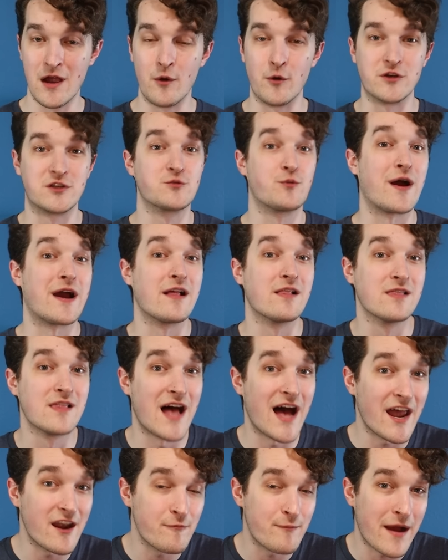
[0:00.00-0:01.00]
which is why a
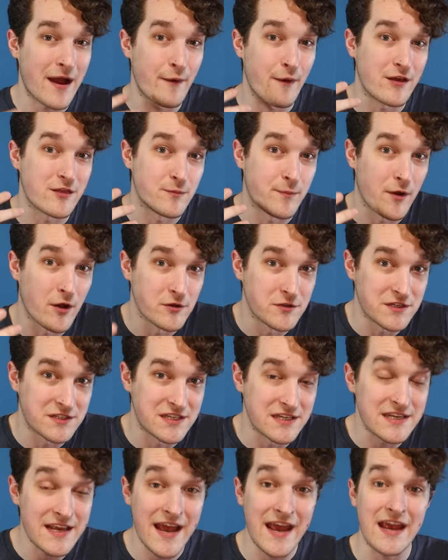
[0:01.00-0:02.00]
lot of bioanthropologists
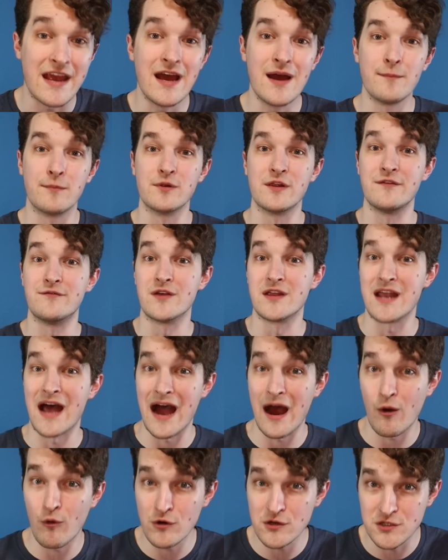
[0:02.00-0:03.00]
today believe that
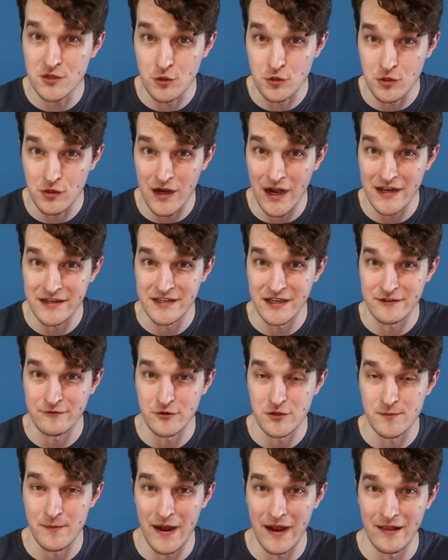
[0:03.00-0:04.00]
our social context
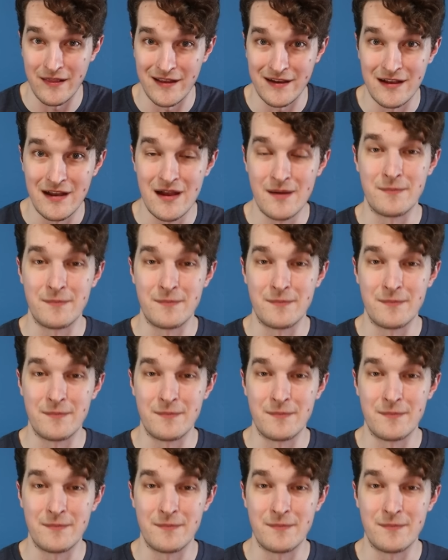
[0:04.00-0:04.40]
for smiling,